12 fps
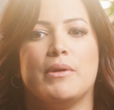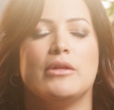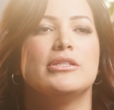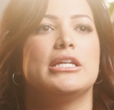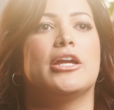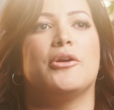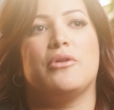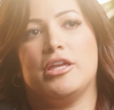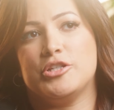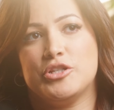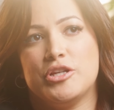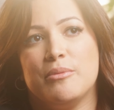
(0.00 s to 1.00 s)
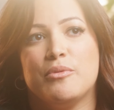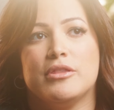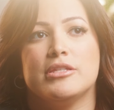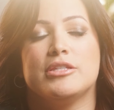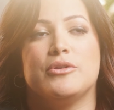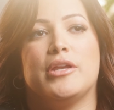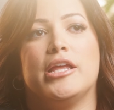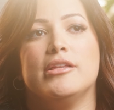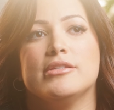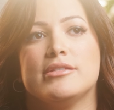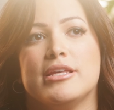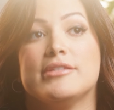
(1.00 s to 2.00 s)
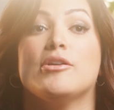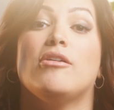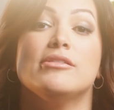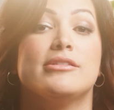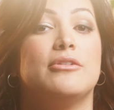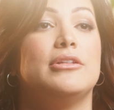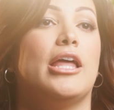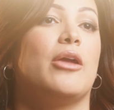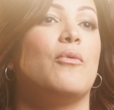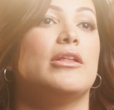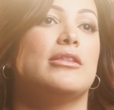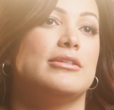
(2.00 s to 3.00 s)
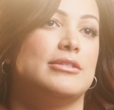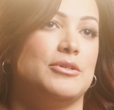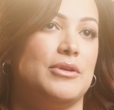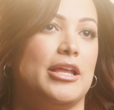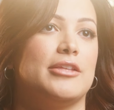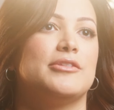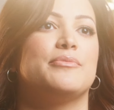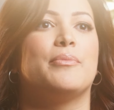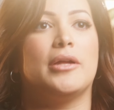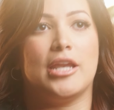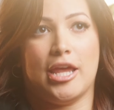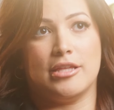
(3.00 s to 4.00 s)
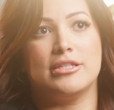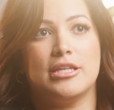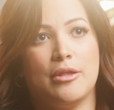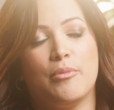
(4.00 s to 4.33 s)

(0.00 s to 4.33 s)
building a relationship with the students. It's also like what the students put into the